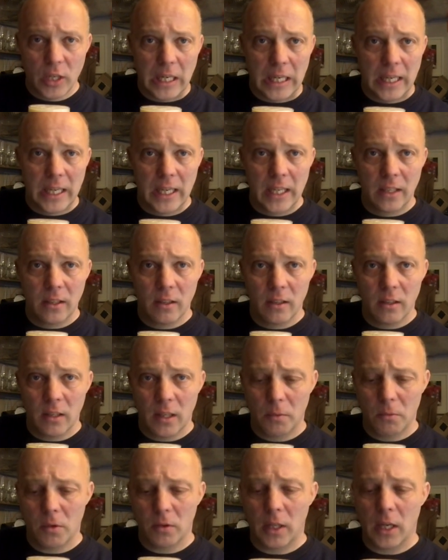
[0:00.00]
clean.
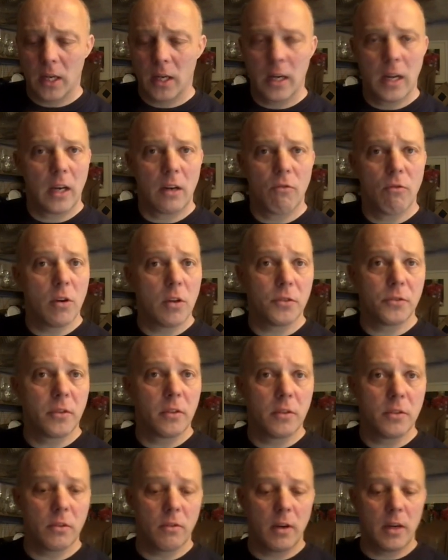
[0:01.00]
I'm not getting any
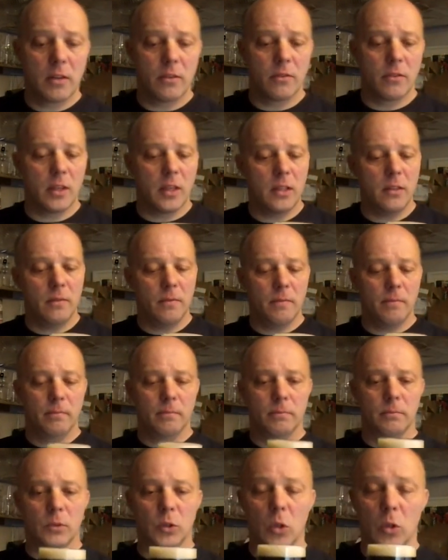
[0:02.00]
rustiness or anything.
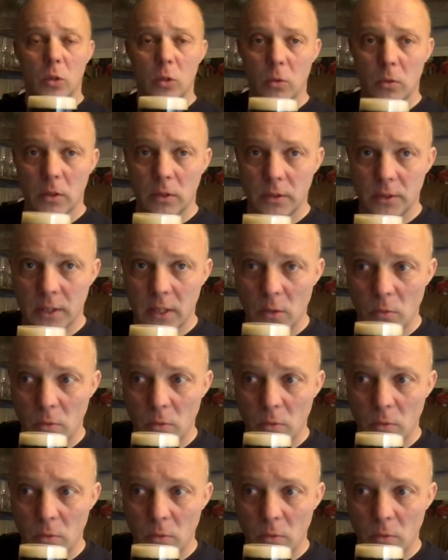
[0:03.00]
So we'll see